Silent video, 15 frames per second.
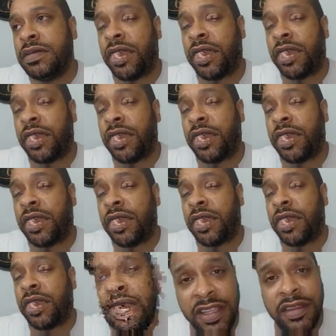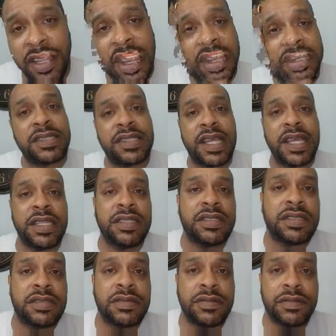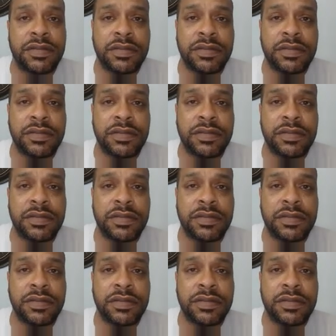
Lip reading: a living in the United States.